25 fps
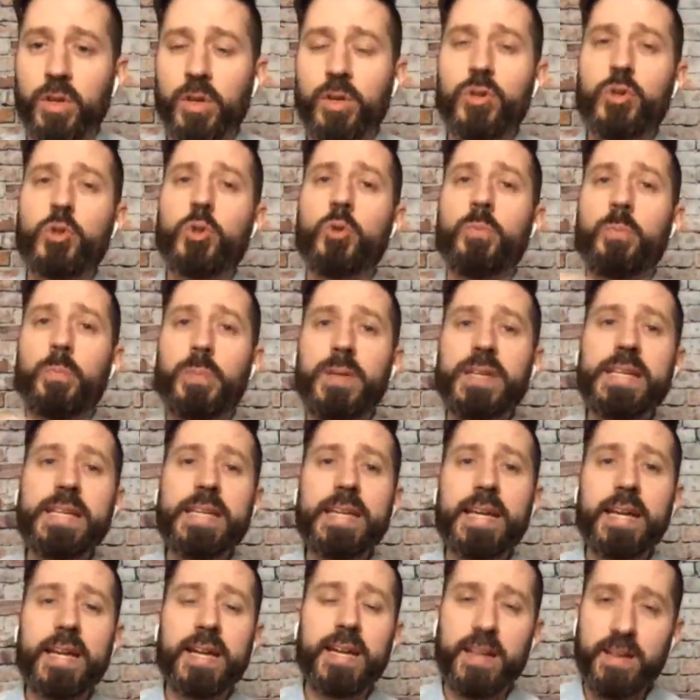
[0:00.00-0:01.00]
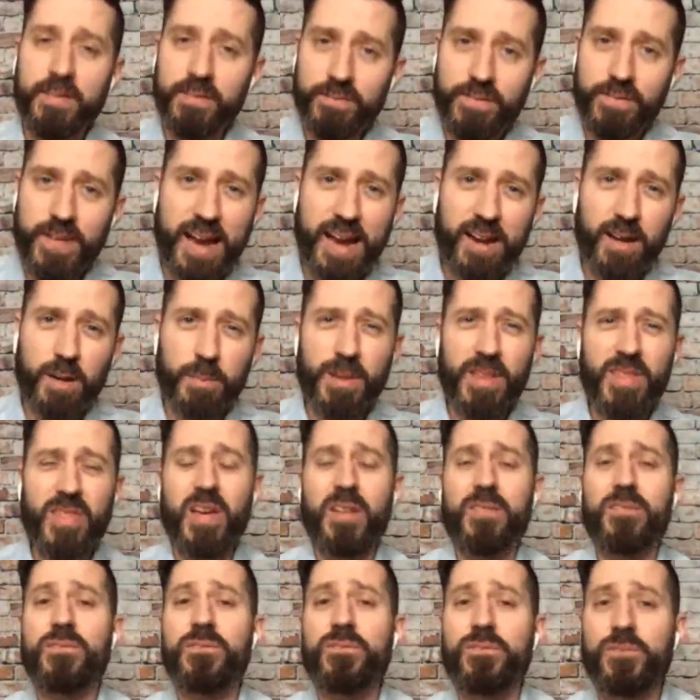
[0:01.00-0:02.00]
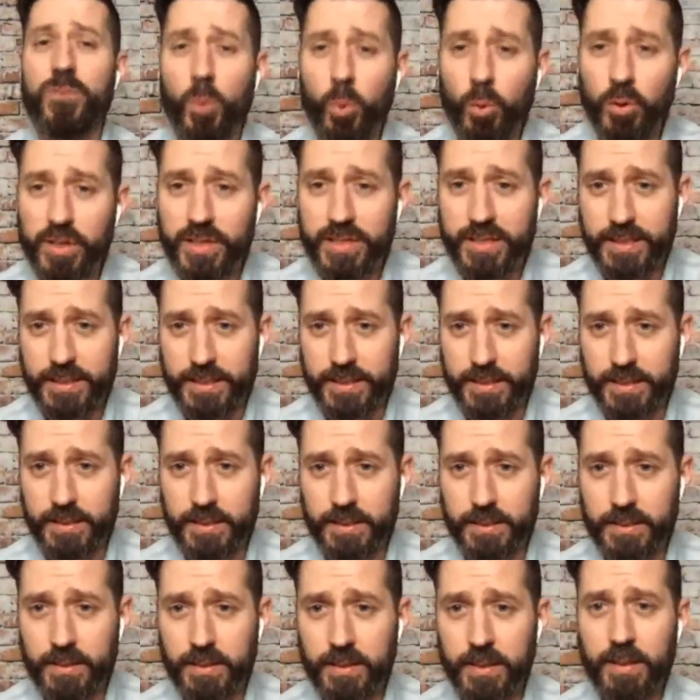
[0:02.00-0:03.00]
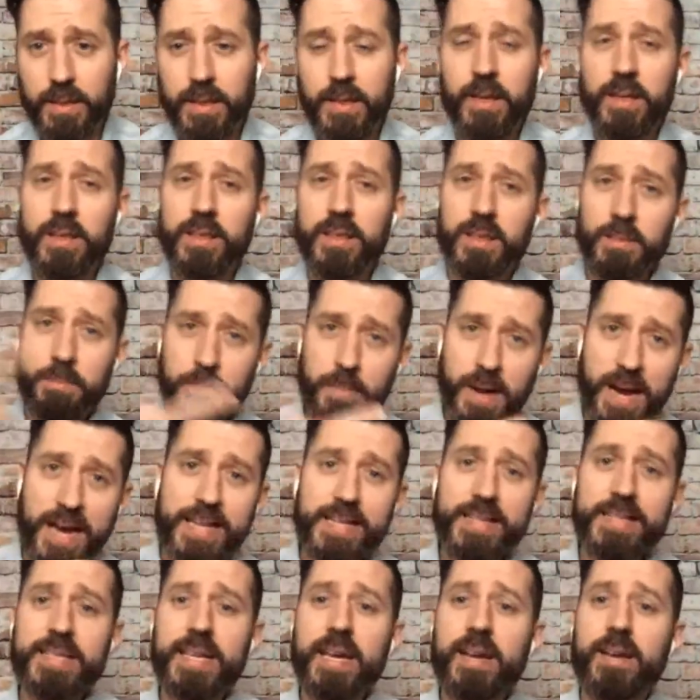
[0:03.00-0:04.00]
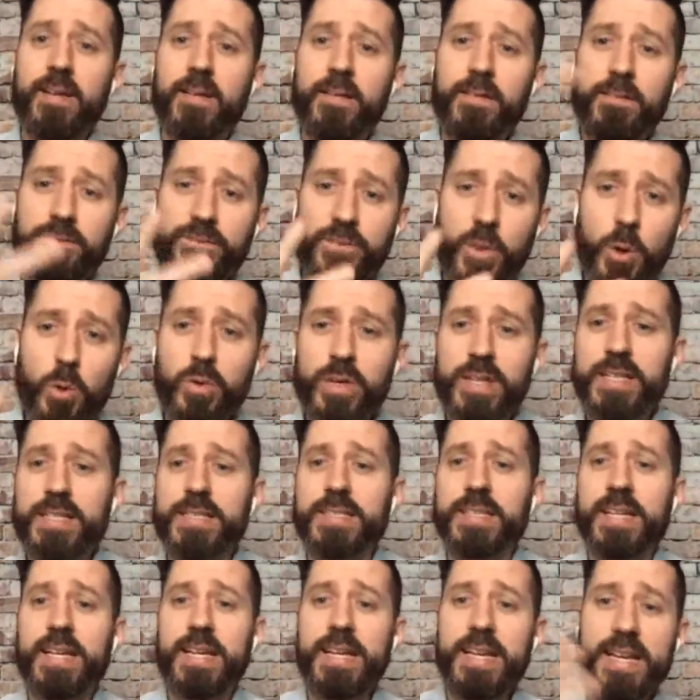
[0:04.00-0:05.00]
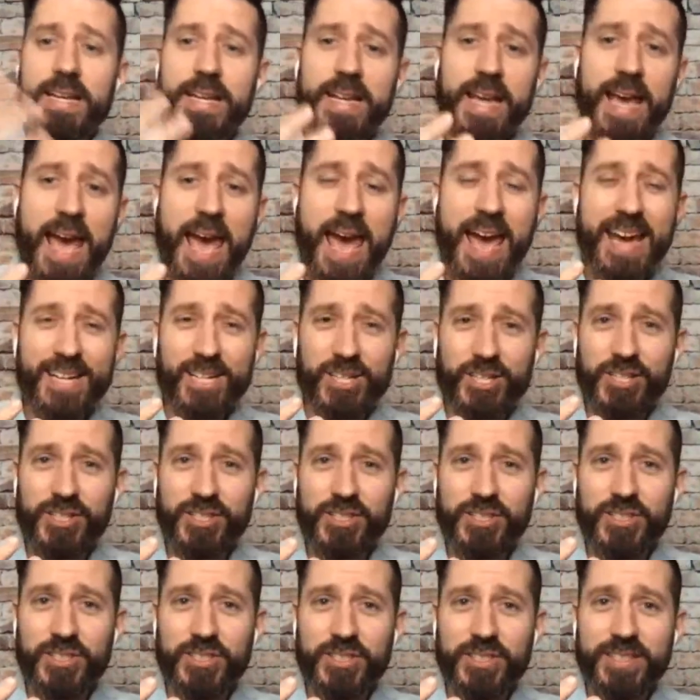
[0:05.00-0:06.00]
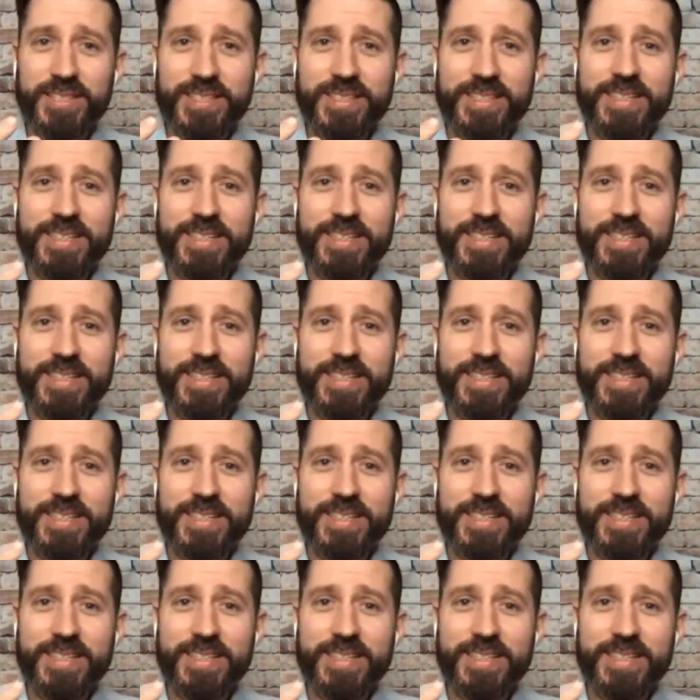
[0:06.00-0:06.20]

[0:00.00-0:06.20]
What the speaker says: to be in an environment that forces the mindset, focus, and actions,